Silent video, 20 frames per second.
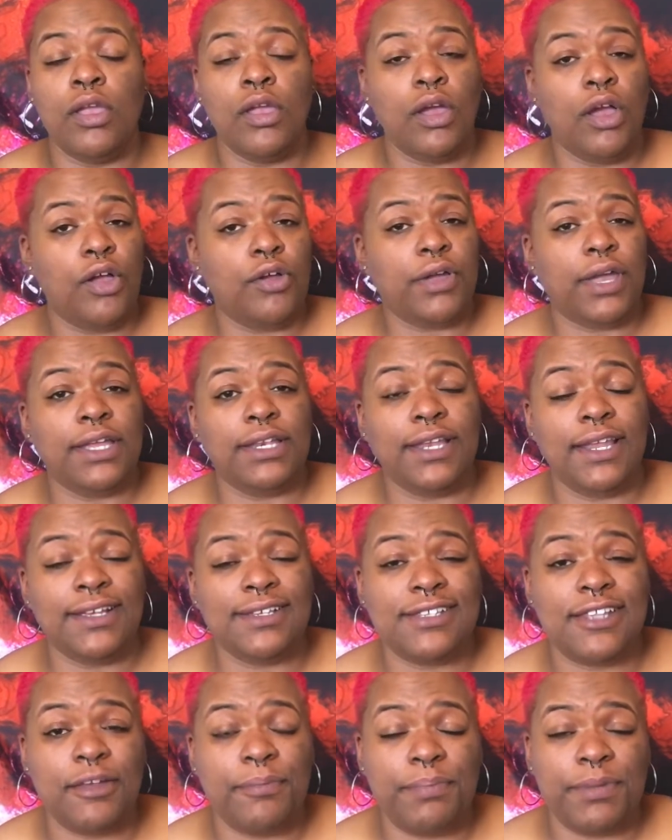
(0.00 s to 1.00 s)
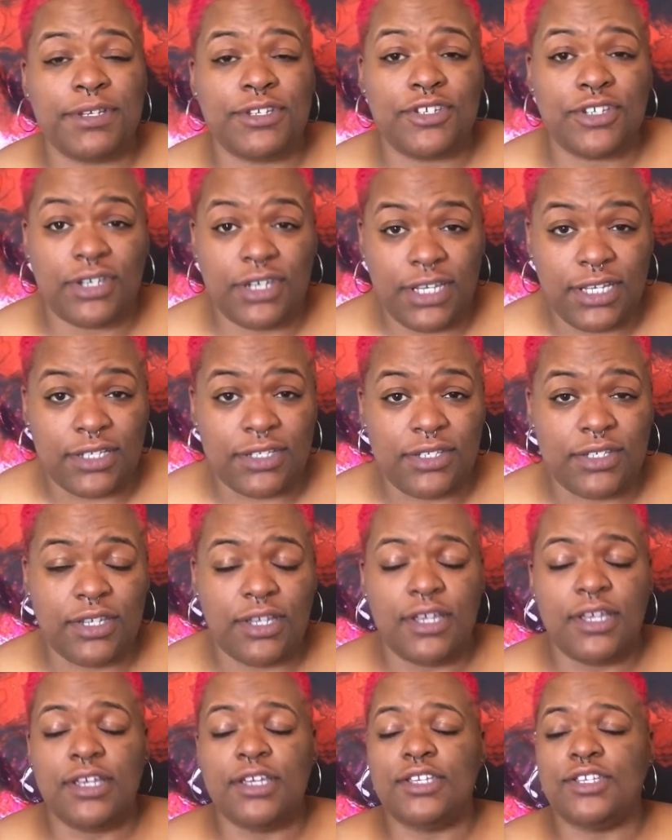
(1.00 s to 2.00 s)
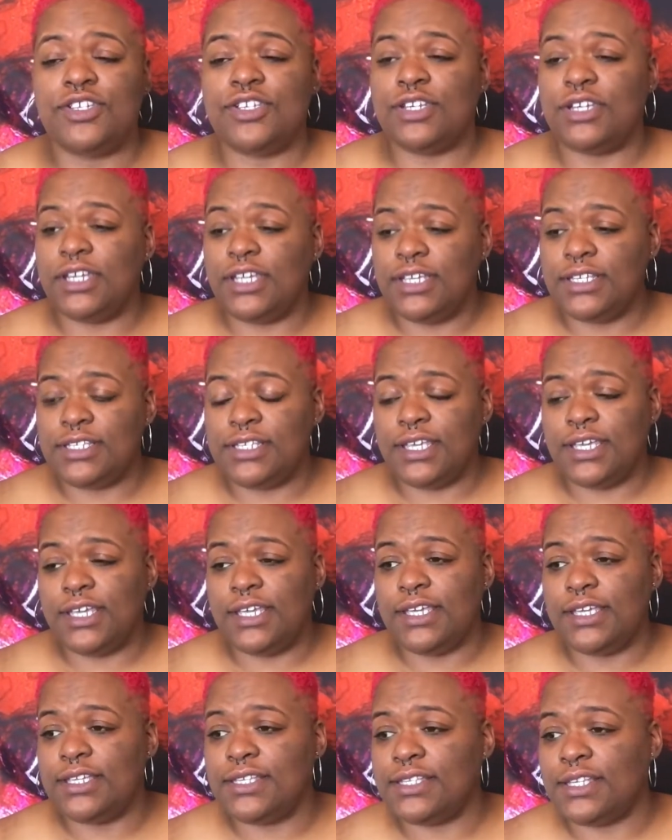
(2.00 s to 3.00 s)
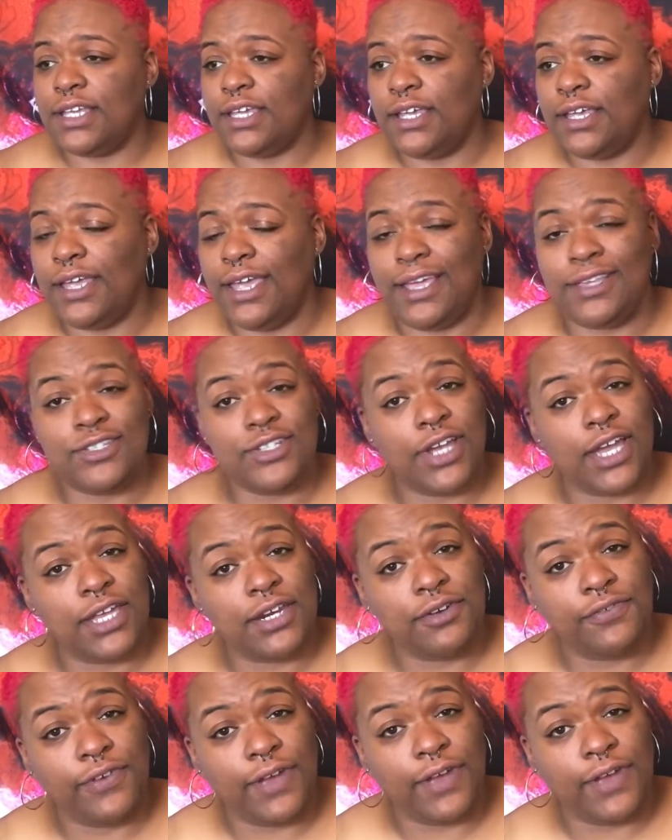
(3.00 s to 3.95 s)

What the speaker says: Okay, next up is Shanice. Shanice is an educator for